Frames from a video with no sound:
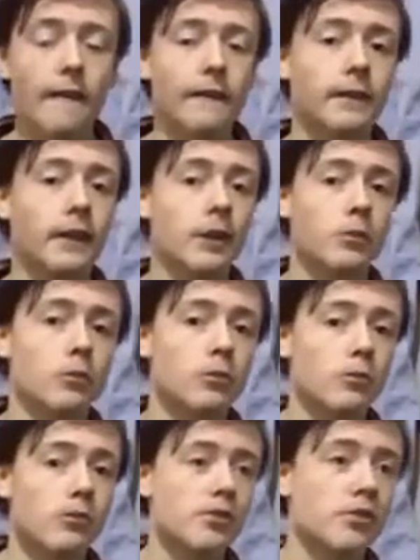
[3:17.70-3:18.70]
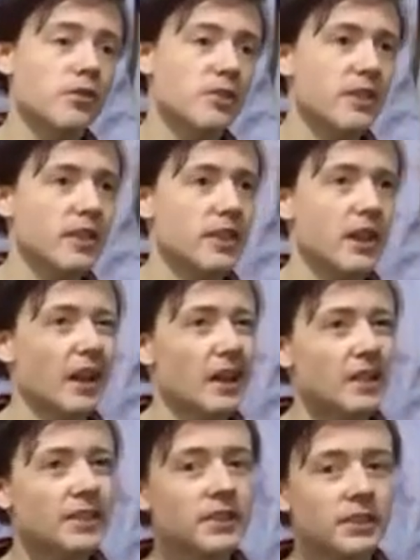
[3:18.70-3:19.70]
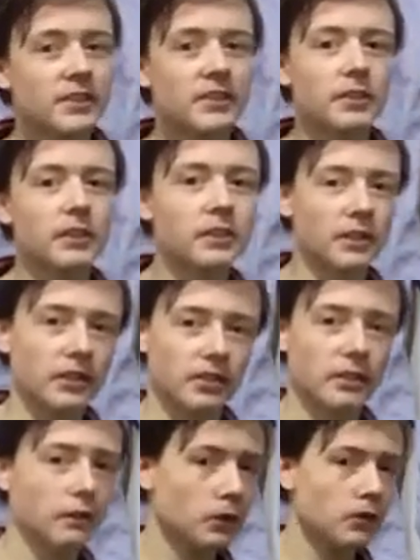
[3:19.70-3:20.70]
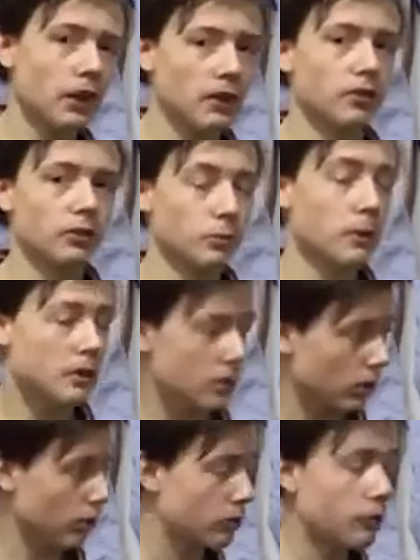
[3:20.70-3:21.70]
Now there is like several ties that have been used.